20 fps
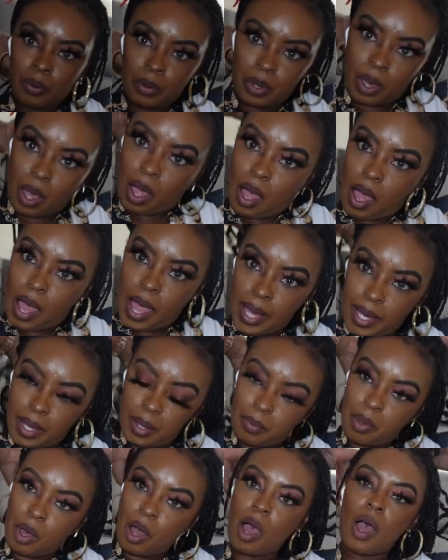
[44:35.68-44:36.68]
y'all, I
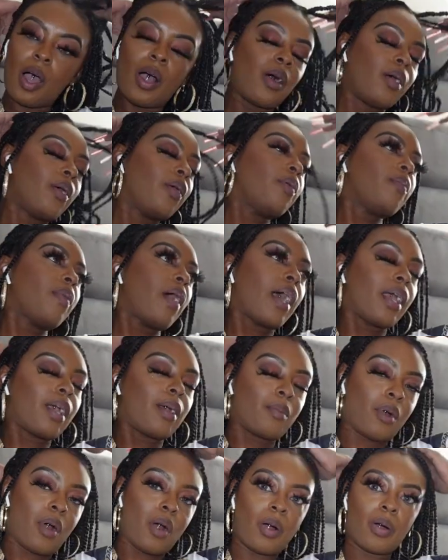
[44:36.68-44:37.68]
am home. I
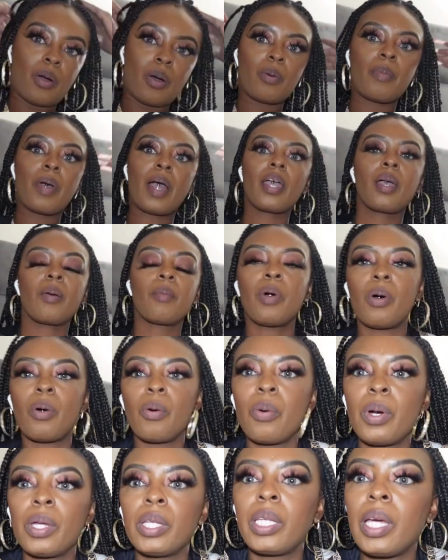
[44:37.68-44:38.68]
am an
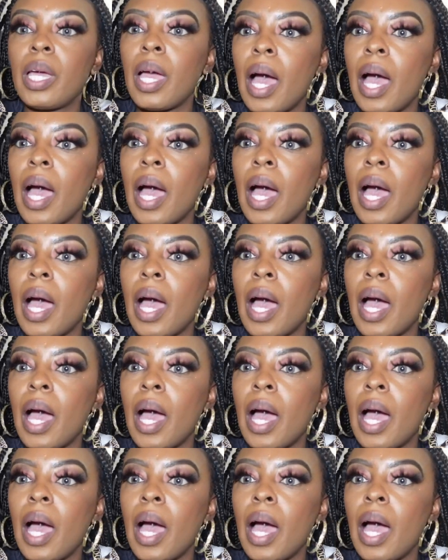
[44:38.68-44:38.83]
oily,